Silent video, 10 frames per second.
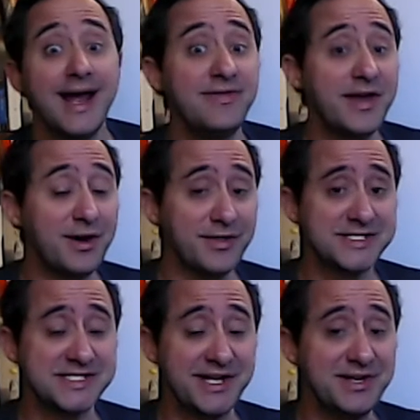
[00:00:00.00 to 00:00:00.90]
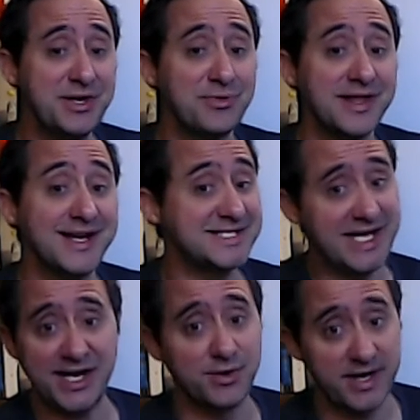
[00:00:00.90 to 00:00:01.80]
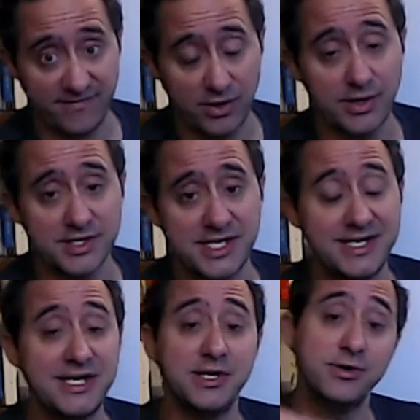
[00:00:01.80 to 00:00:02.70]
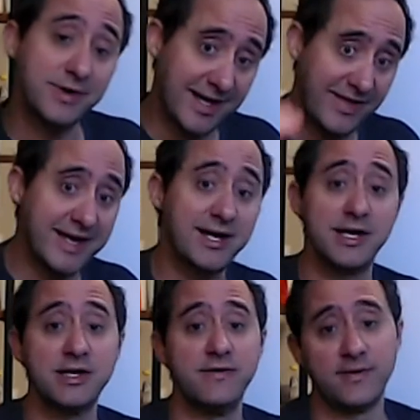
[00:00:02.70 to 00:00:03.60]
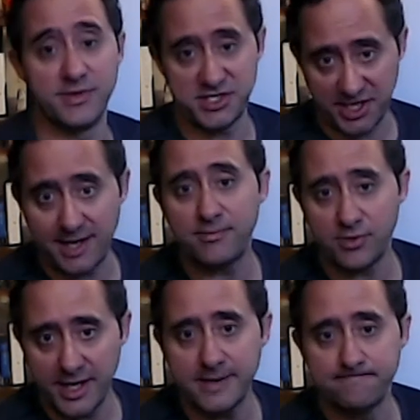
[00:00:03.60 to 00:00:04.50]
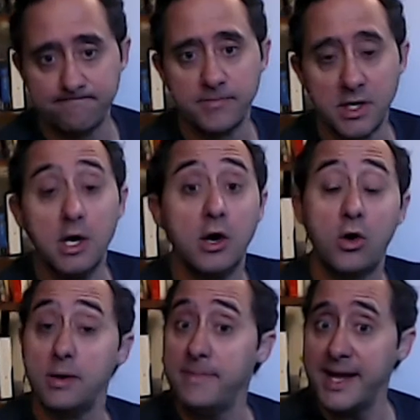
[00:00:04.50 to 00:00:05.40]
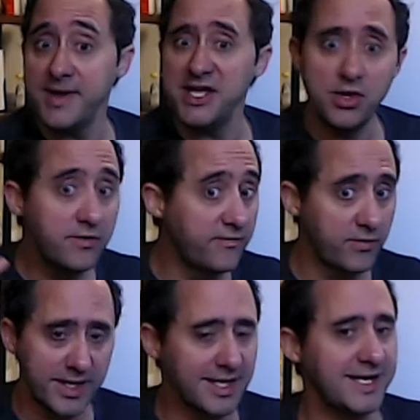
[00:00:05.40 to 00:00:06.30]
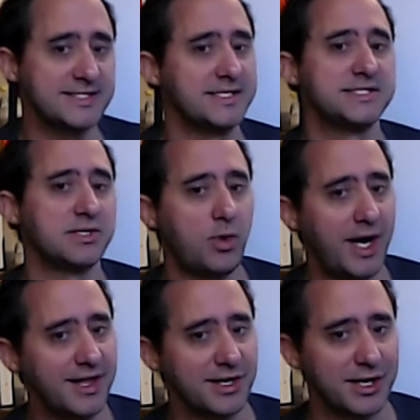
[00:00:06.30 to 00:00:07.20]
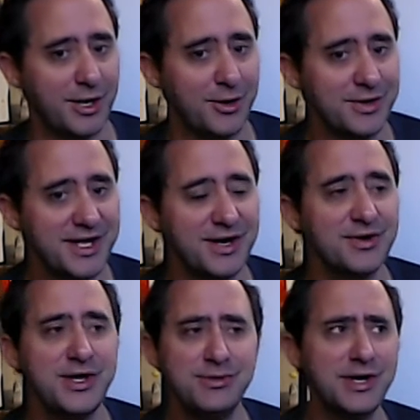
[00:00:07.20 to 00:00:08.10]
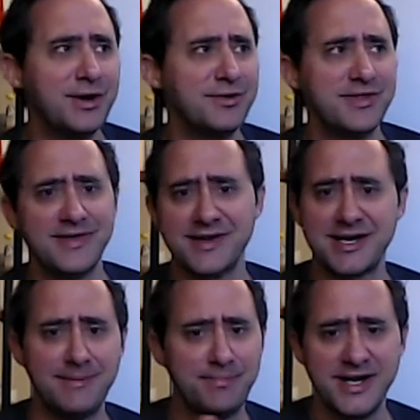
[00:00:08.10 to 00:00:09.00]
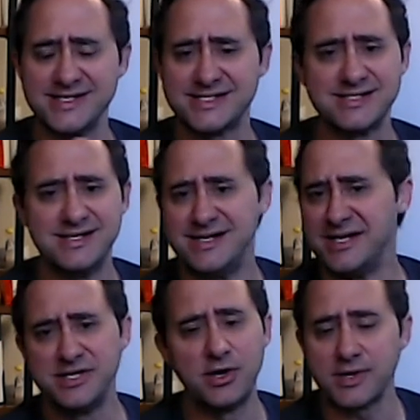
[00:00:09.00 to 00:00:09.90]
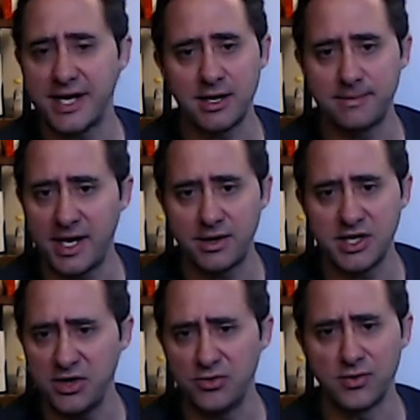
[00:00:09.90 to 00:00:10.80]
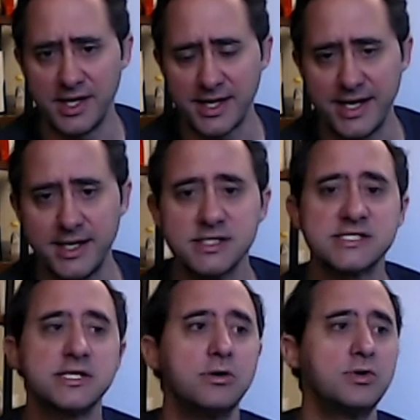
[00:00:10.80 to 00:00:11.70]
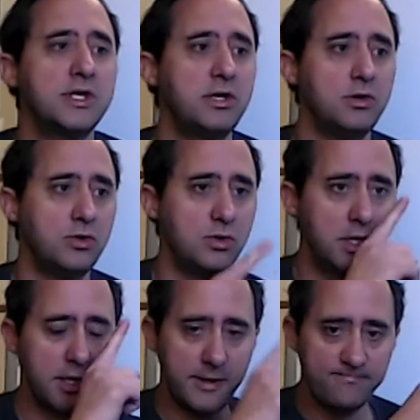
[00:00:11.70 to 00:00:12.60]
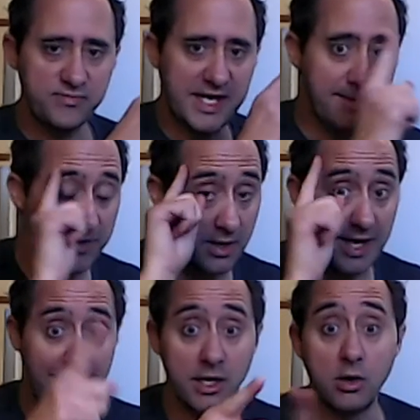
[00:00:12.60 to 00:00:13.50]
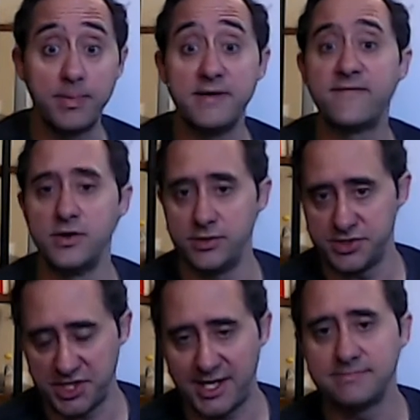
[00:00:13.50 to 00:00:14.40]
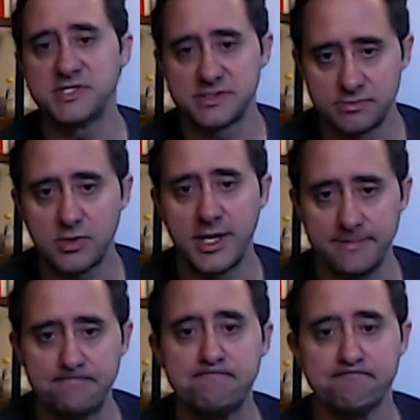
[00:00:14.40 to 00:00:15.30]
And then all of a sudden you realize they don't have loyalty to you and they cut you from the job, right? Or maybe you've realized this a while ago. You know that the companies don't care about you really, so you keep your eye open for new jobs, right?